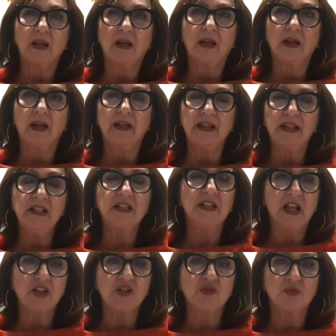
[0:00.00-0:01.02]

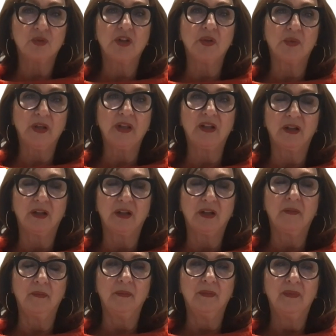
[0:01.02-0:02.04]
international
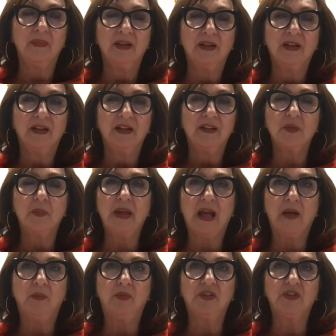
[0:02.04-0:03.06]
curriculum, to be
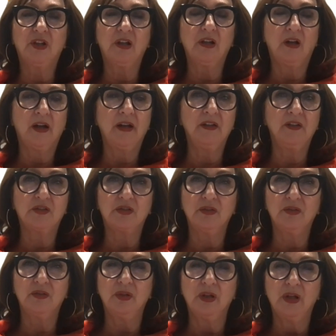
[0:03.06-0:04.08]
able to align it
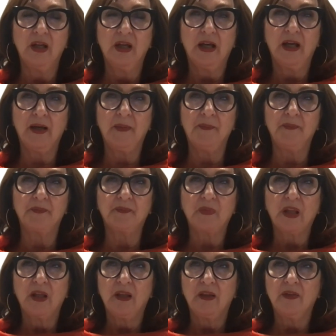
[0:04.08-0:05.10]
to
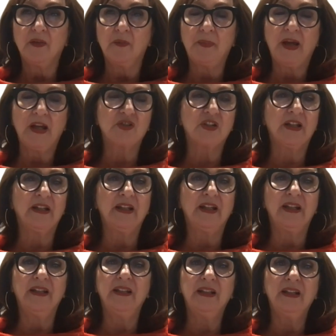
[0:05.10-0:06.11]
the Bachelor in
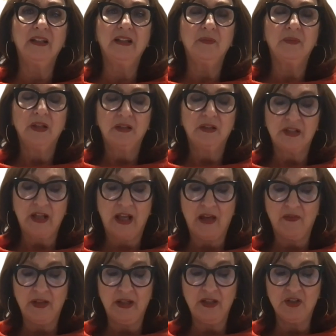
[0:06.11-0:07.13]
India, to
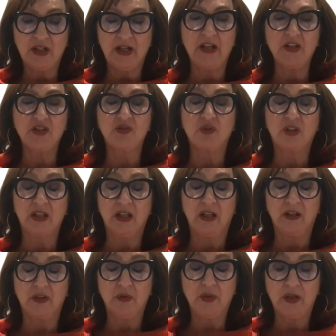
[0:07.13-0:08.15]
have an international
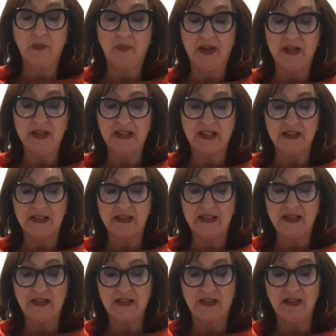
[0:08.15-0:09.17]
curriculum that is
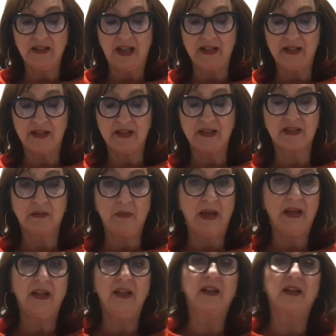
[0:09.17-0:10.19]
consistent and
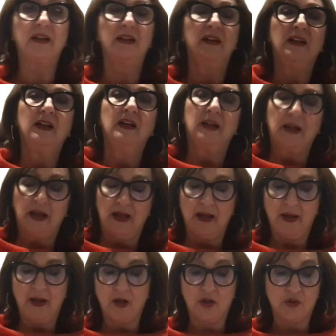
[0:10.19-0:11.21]
systematic
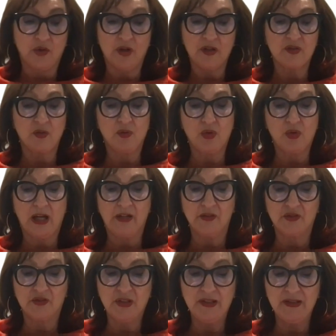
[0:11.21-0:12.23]
across all
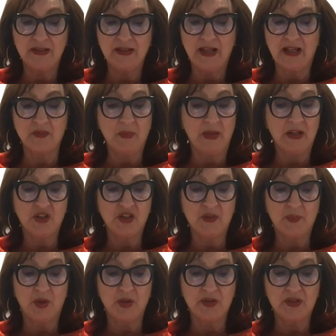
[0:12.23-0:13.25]
countries as much as
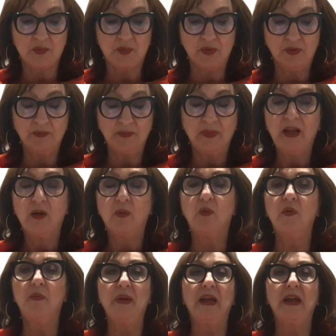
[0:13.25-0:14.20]
possible would be